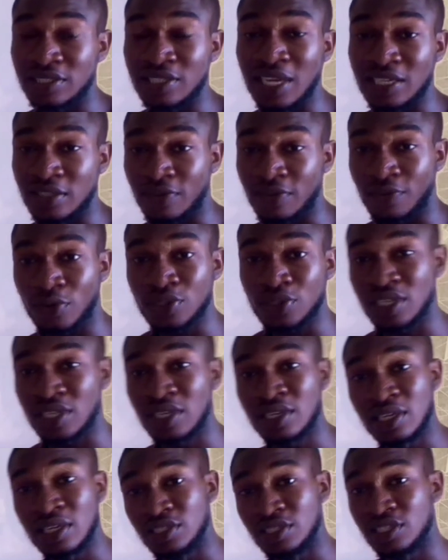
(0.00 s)
That's the first
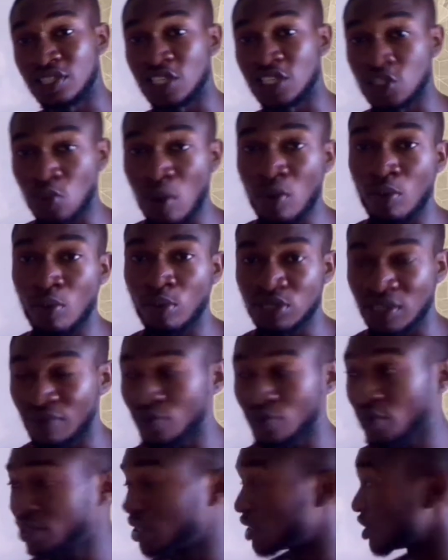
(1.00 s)
thing. In Jesus 1, we must
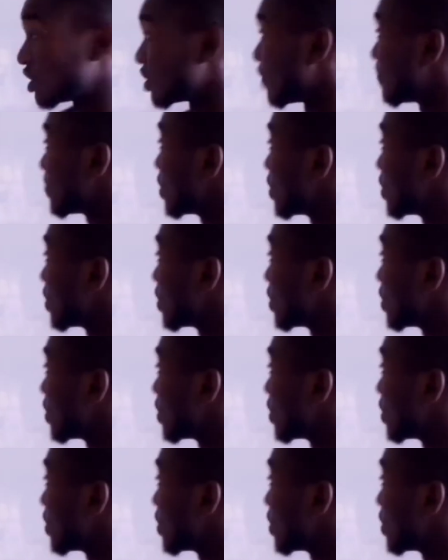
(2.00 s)
have done this.